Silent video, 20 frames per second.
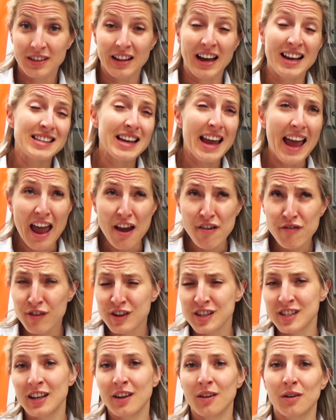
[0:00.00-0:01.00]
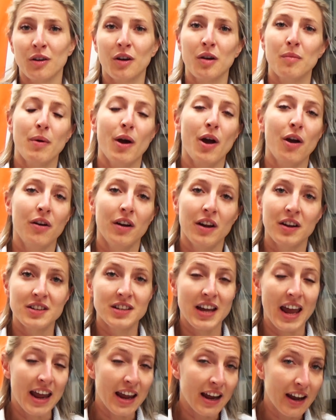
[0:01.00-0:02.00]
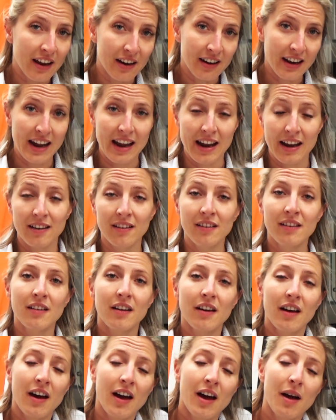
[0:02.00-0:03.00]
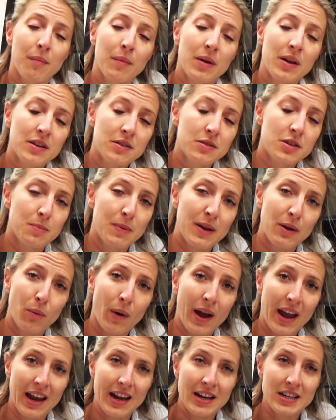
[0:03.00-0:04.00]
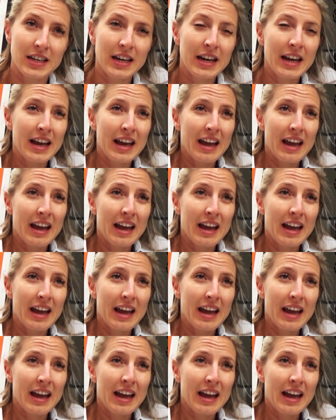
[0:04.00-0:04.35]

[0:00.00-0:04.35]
and that's every single component taken in to be weighed.